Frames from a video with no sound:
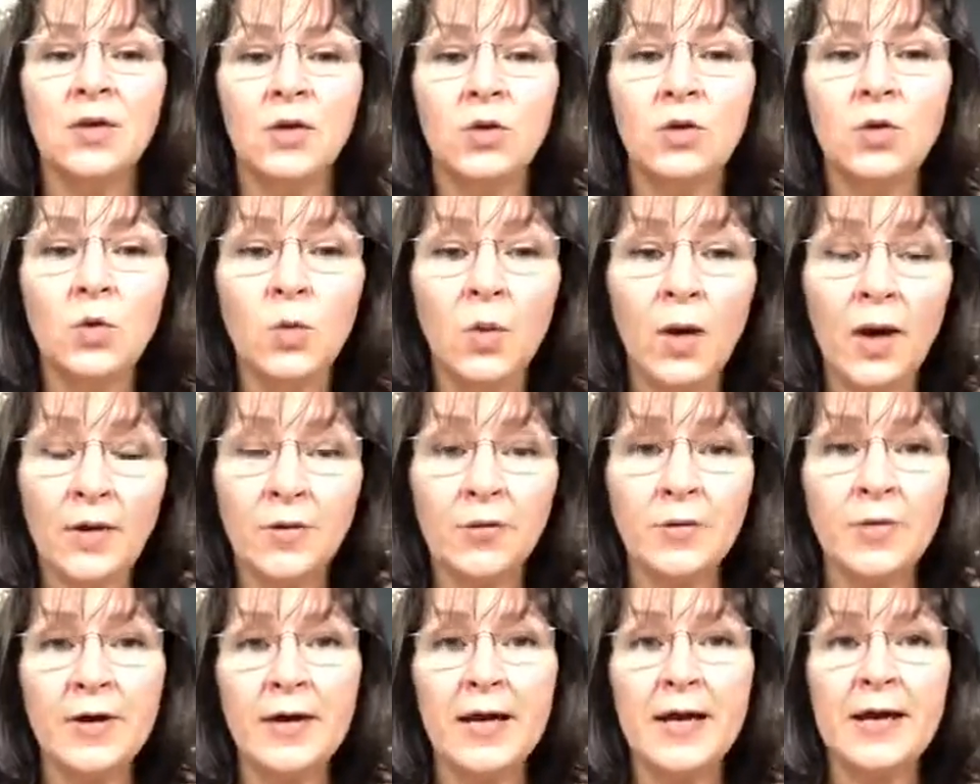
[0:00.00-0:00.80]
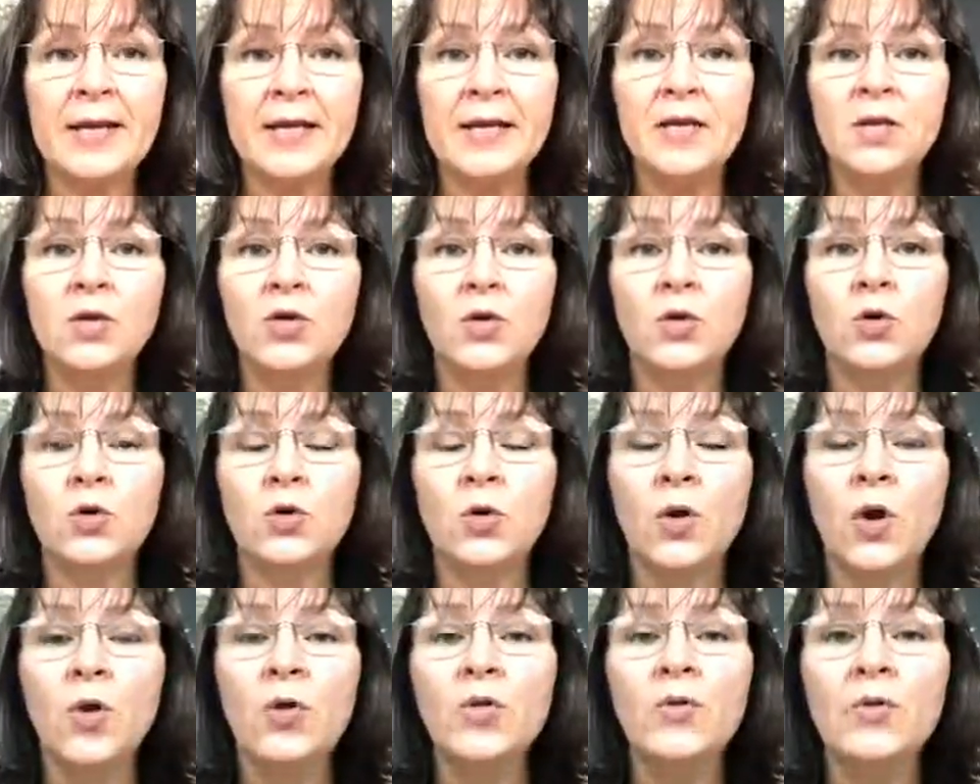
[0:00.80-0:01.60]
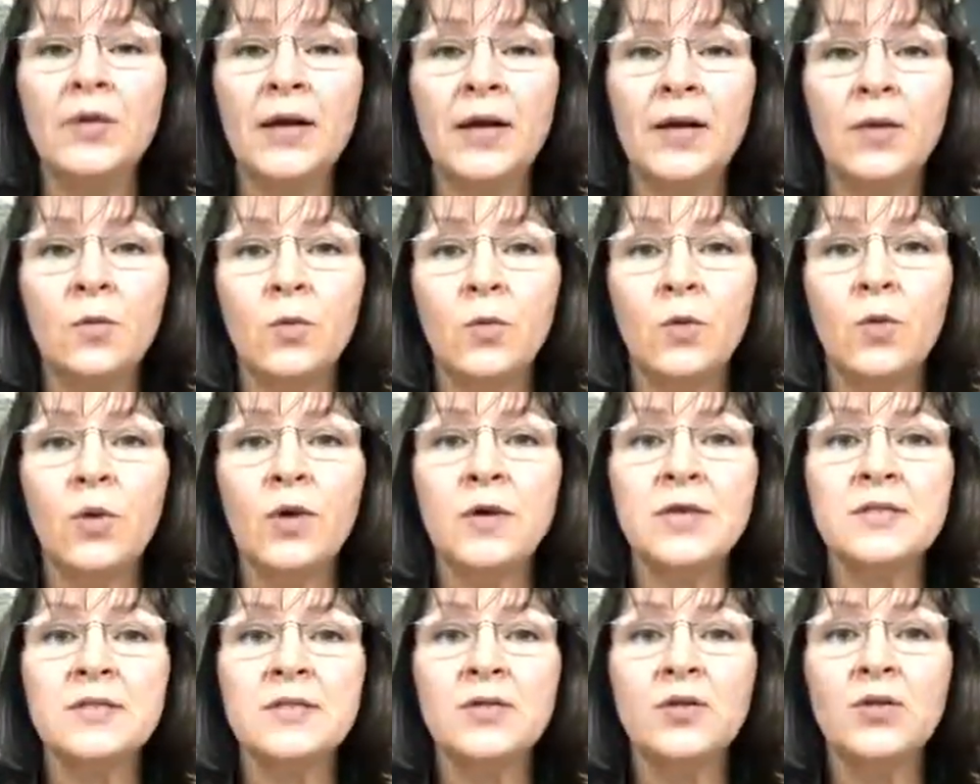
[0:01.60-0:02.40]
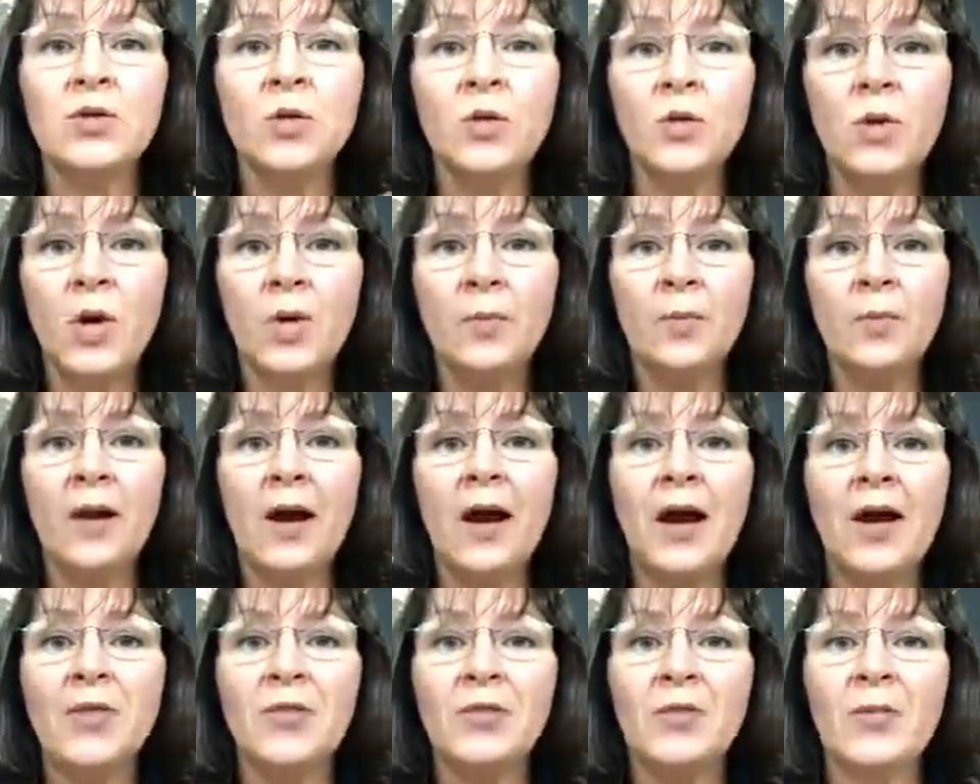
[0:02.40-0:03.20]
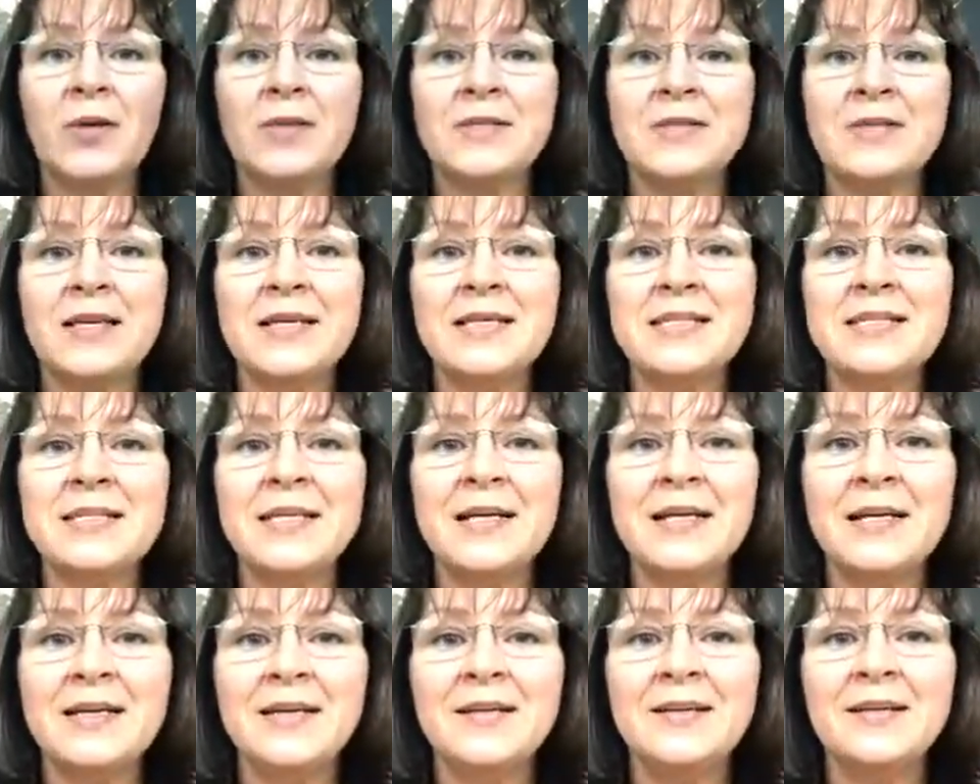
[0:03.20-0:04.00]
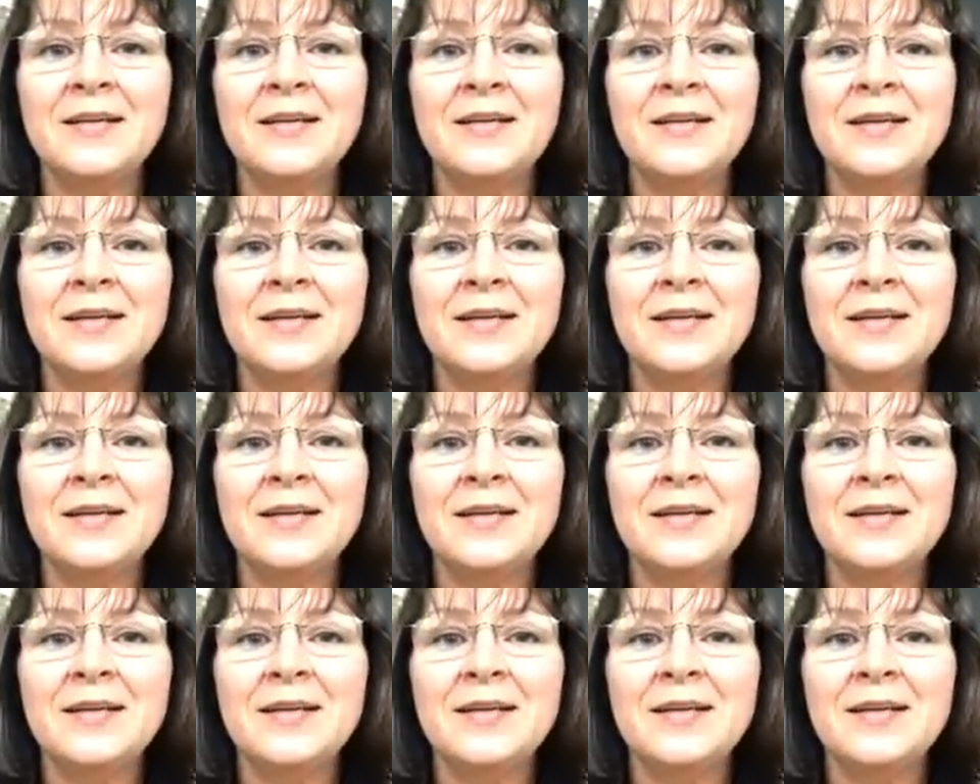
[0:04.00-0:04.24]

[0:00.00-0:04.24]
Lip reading: you are creating neural networks and neural pathways. Hey, Diane.